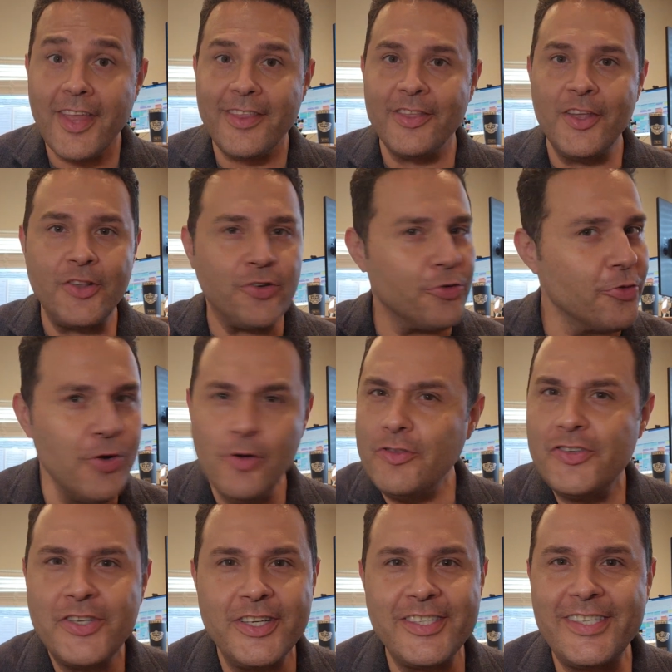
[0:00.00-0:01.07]
The
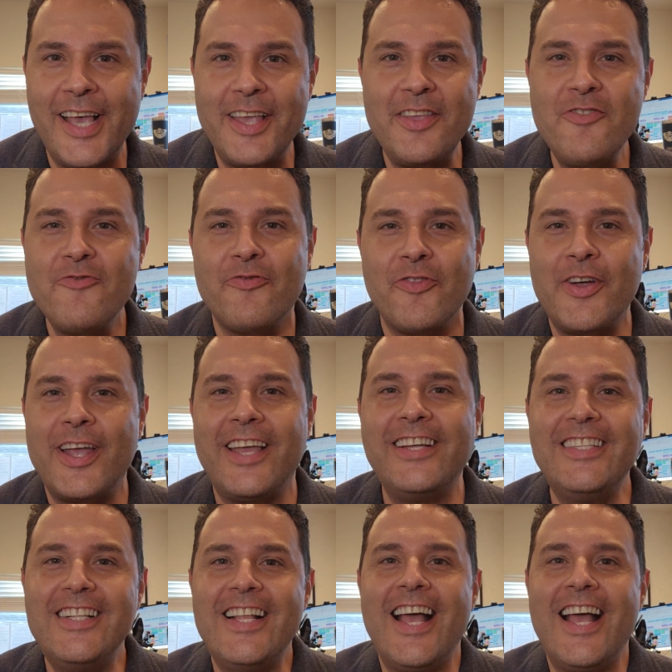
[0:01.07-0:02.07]
truth shall set you free.